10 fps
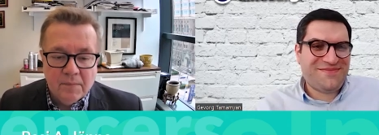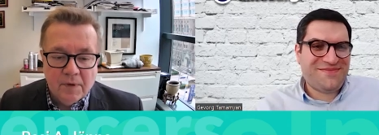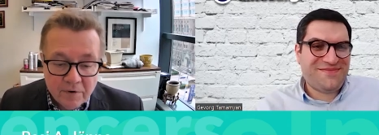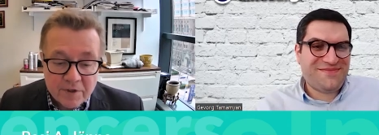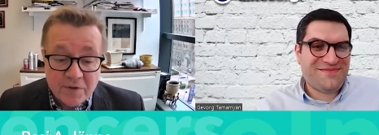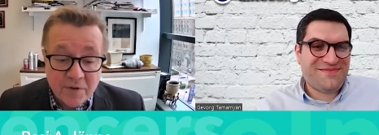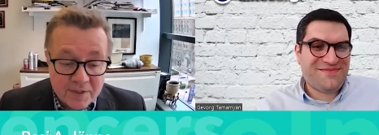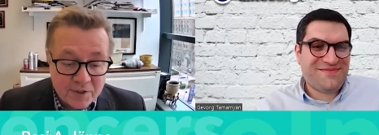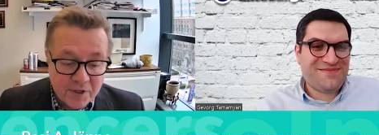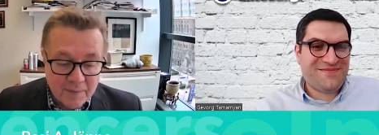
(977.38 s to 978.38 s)
Speaker 1: First of all, they
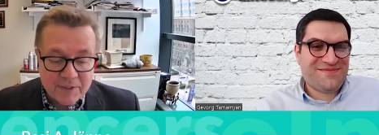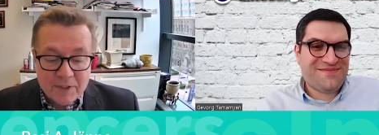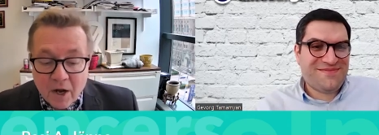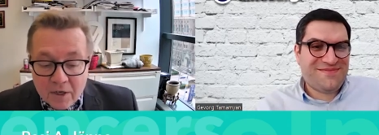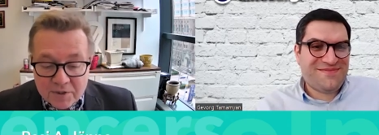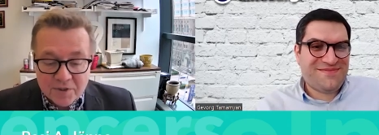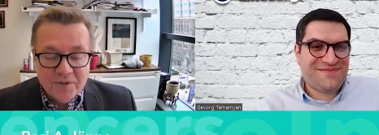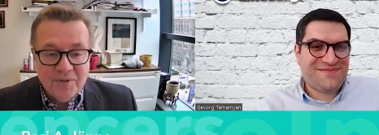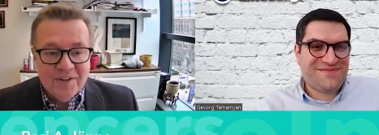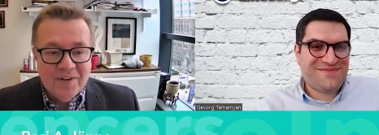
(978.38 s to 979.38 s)
should come and talk to
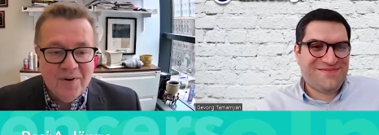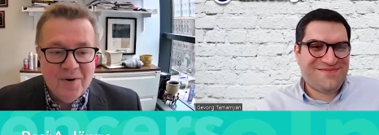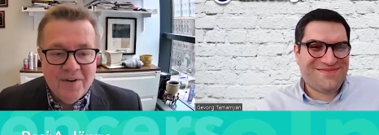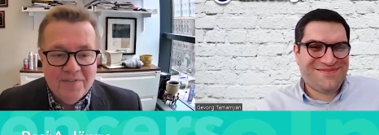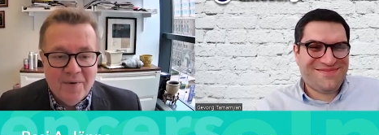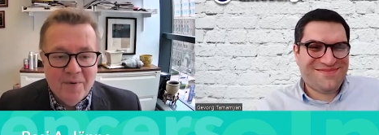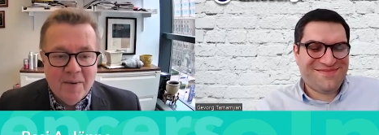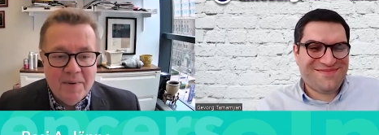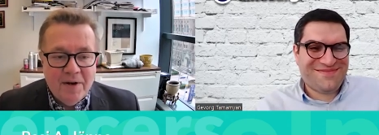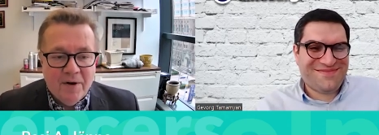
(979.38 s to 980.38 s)
you if they want to
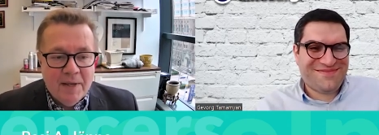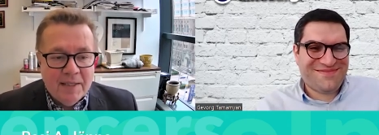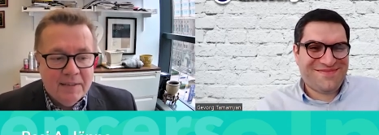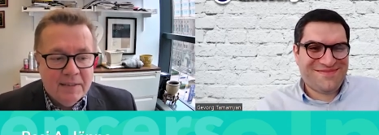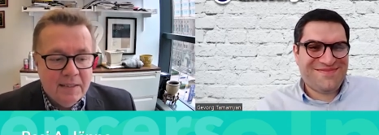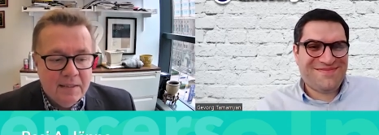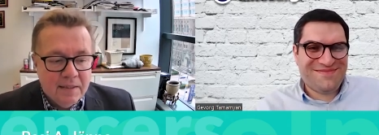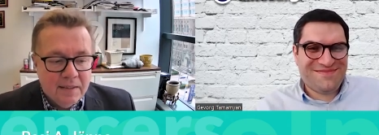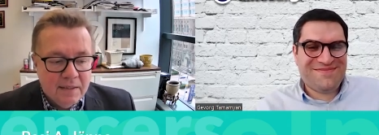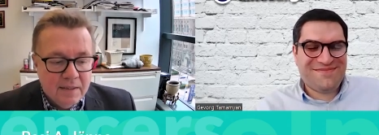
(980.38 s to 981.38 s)
be your mentee
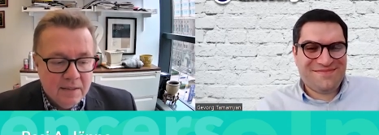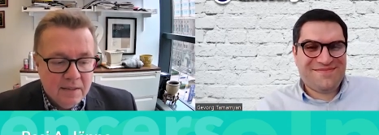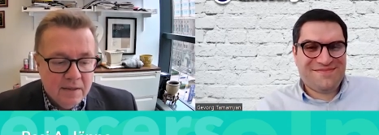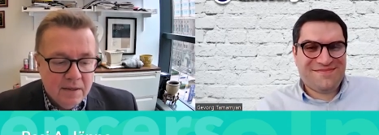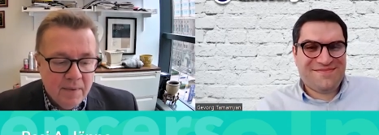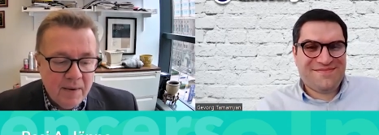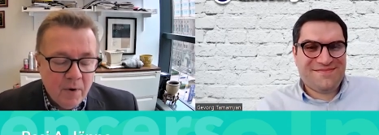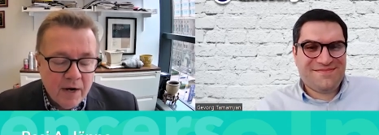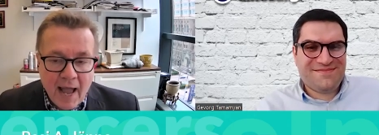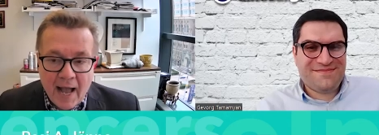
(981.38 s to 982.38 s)
may
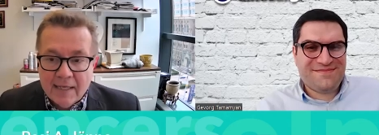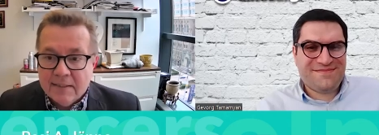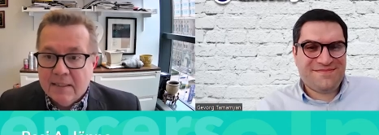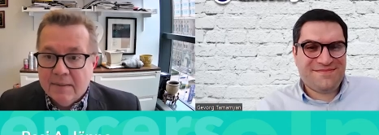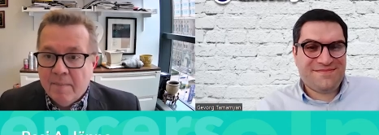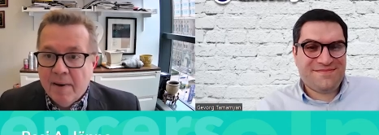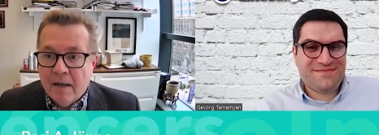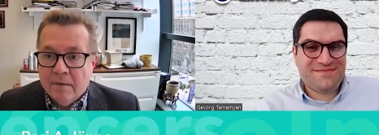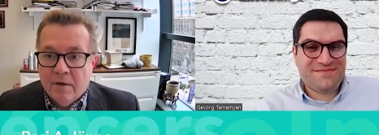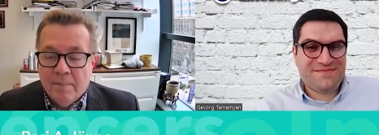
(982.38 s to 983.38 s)
want to ask them
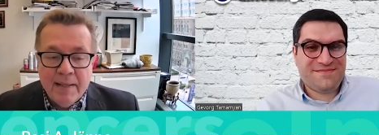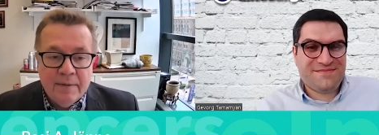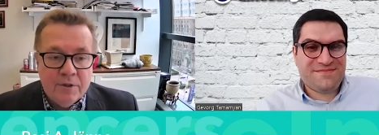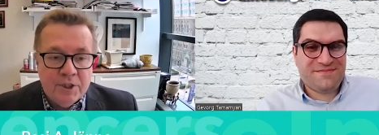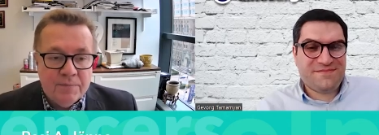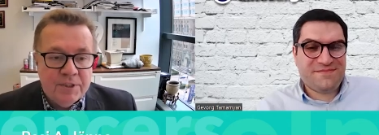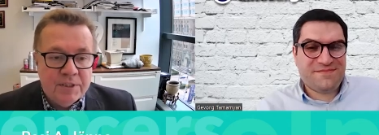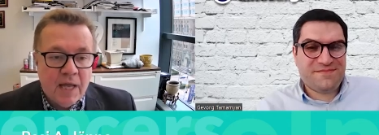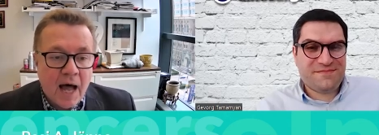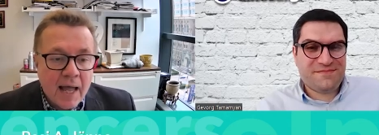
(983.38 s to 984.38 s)
about their mentorship
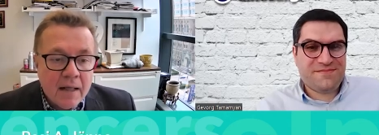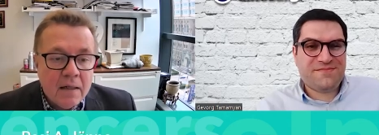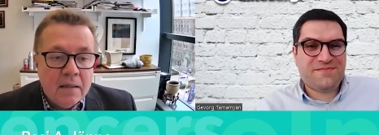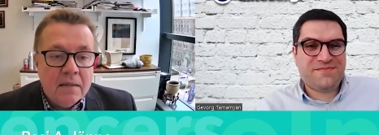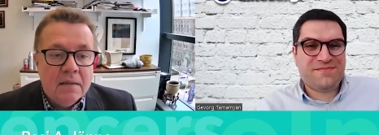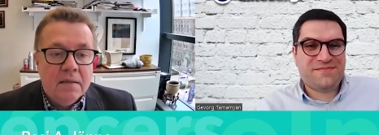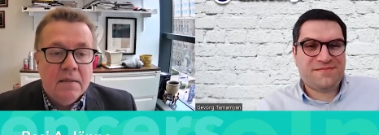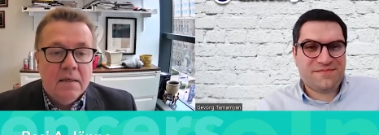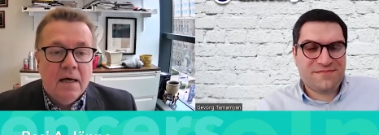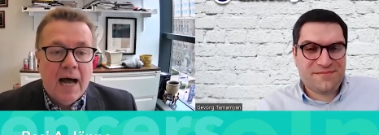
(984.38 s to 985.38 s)
style,
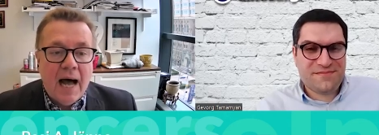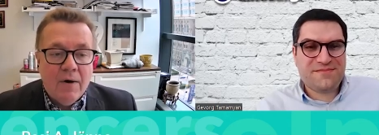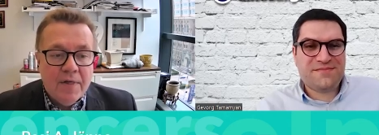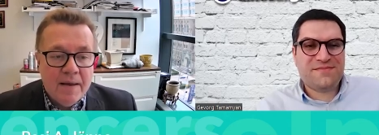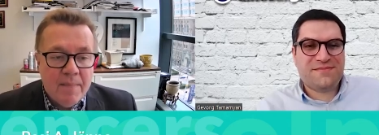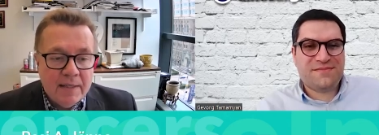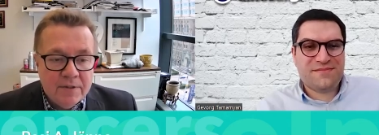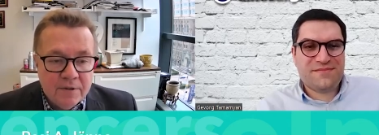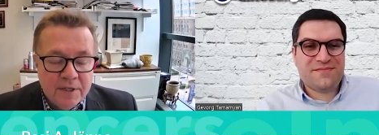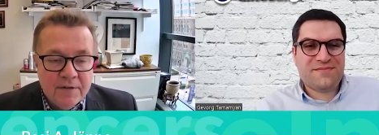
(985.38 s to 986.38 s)
how they
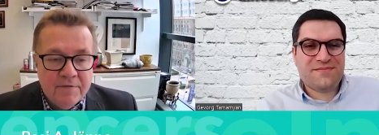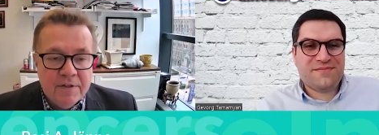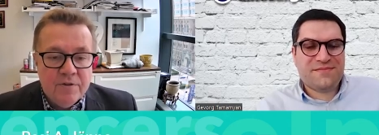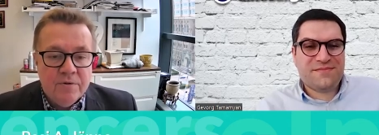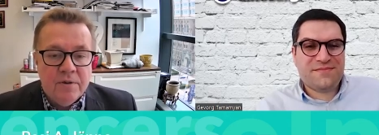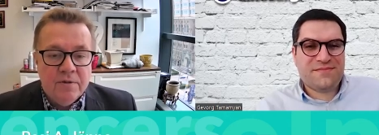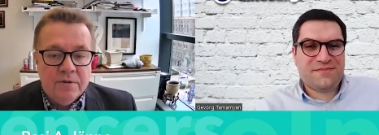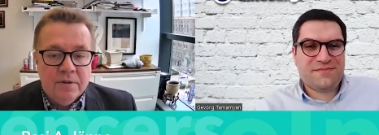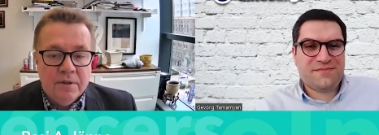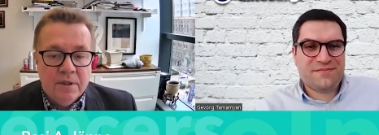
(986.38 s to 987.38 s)
mentor individuals,
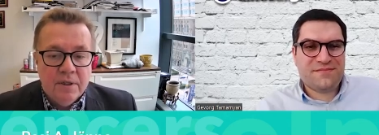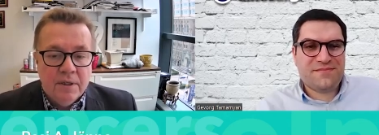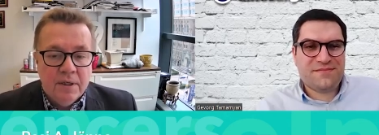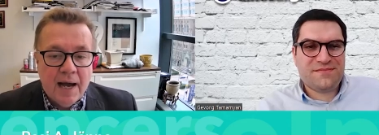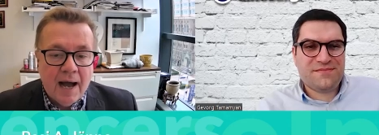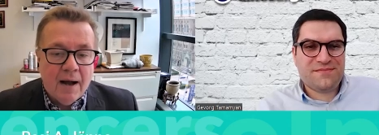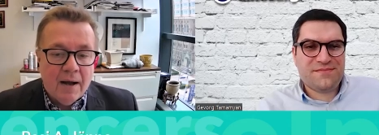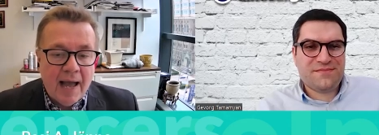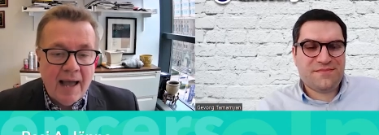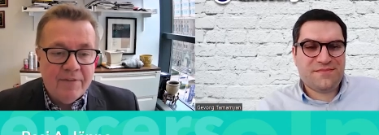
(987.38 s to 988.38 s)
how
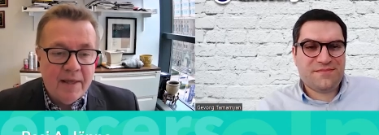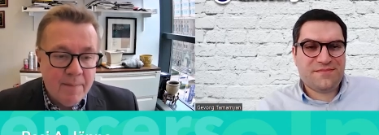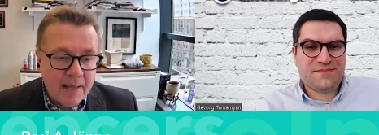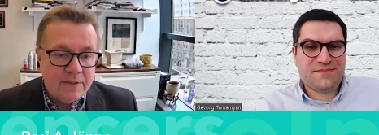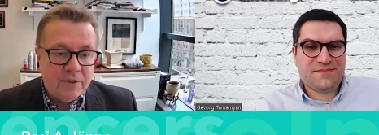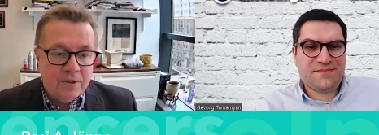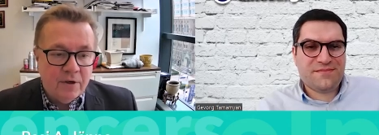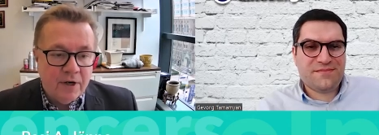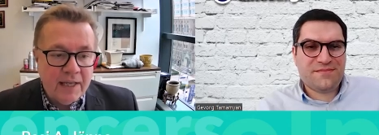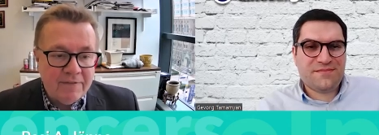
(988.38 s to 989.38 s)
have they mentored or
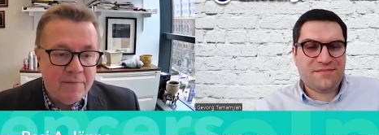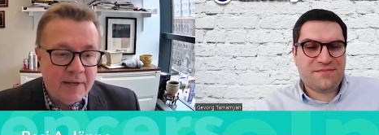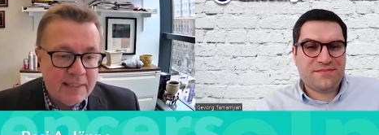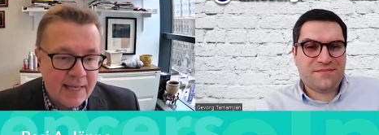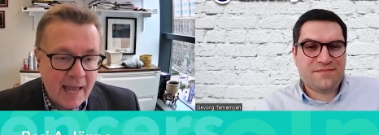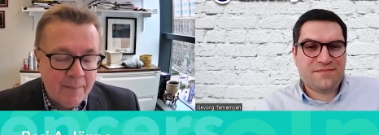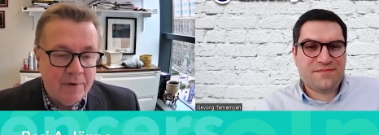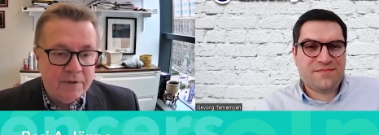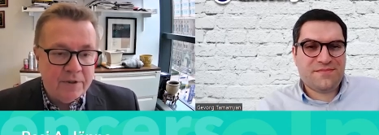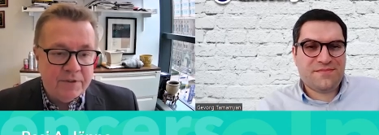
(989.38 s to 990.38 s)
give them
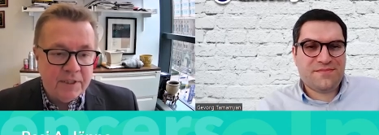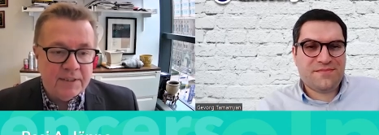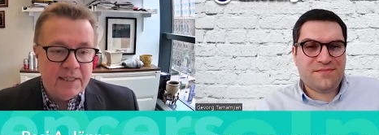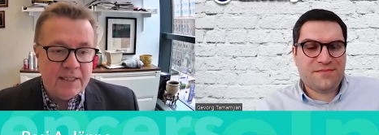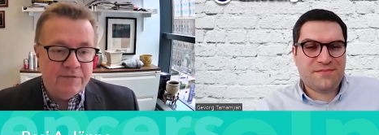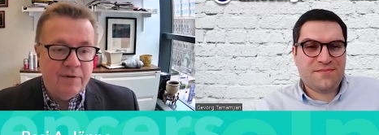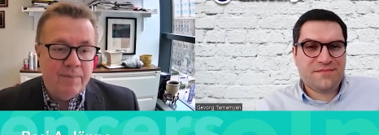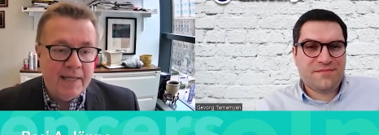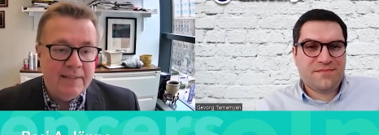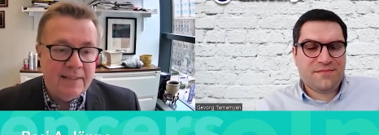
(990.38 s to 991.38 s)
examples of successful
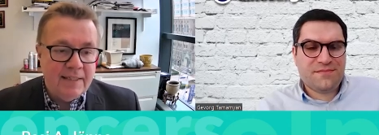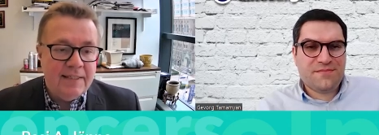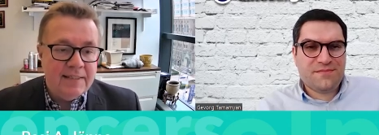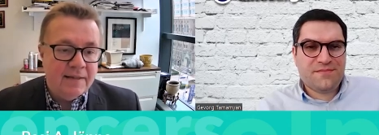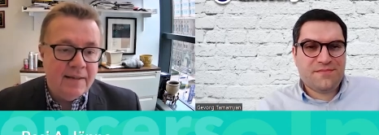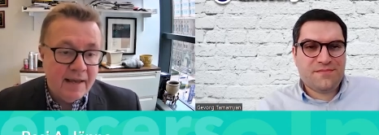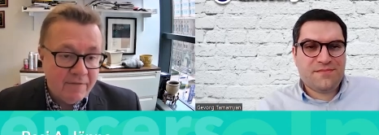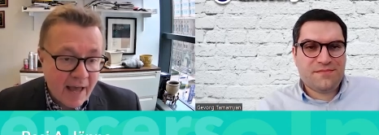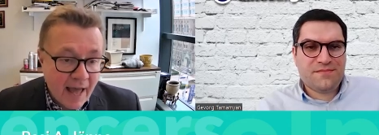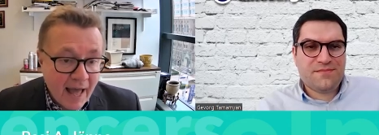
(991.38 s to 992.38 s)
mentees that they have
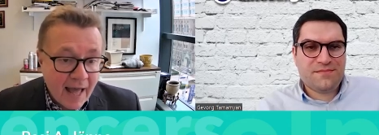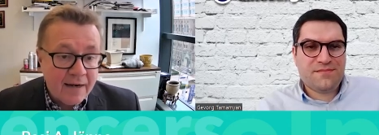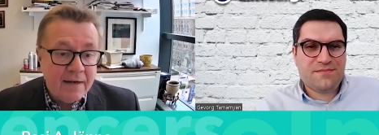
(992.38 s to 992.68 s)
had